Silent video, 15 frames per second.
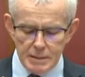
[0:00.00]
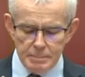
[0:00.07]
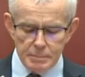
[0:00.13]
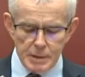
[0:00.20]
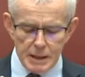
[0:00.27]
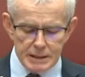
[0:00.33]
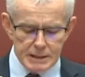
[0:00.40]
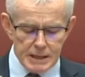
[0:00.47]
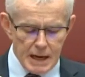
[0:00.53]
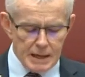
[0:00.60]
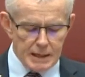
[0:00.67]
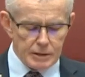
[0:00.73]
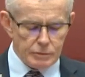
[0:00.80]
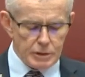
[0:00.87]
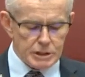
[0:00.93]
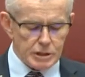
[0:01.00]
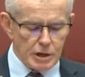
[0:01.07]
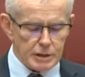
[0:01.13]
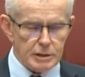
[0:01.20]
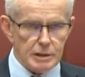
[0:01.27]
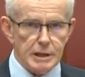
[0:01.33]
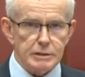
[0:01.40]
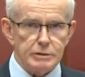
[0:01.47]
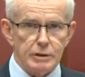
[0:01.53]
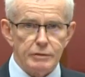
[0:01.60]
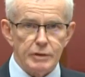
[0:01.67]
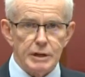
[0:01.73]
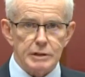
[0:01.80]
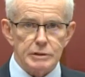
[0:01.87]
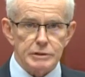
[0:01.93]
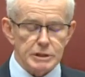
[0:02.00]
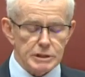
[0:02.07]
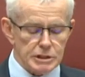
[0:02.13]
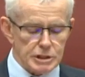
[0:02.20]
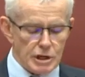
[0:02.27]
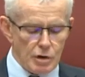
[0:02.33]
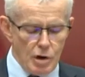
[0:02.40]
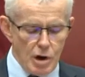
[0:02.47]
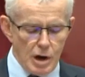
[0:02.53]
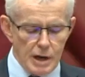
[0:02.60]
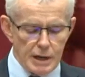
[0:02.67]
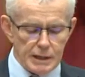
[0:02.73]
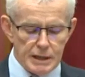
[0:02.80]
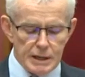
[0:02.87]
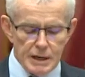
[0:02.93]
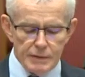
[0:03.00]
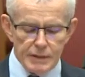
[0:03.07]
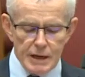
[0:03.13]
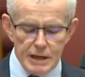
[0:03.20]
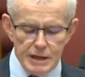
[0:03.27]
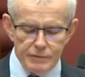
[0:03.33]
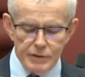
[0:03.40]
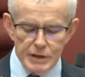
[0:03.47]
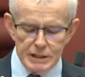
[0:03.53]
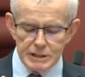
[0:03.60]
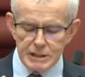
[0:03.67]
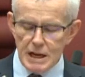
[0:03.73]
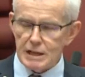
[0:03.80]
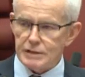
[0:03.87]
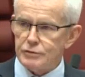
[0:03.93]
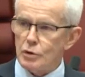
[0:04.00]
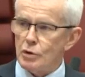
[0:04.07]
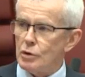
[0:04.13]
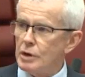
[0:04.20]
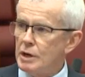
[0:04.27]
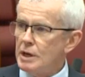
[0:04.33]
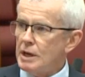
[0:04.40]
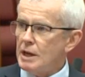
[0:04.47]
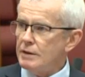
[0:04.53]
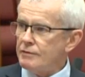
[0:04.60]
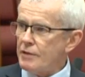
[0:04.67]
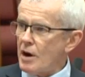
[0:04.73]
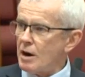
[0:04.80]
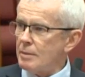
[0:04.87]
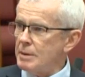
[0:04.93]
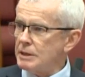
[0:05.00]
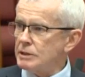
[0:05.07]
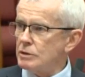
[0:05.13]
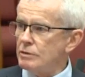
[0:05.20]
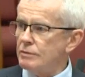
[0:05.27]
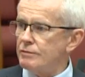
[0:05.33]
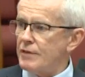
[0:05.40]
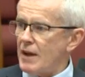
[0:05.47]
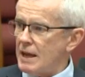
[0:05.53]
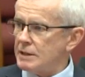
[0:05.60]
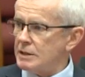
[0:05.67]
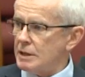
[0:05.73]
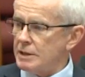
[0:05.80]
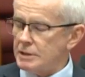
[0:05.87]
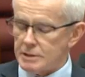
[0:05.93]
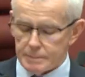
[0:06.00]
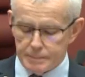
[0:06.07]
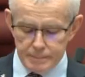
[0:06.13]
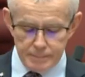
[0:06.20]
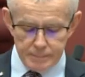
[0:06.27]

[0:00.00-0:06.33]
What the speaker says: maintain and recycle electric vehicles is so high that EV stands for environmental vandalism.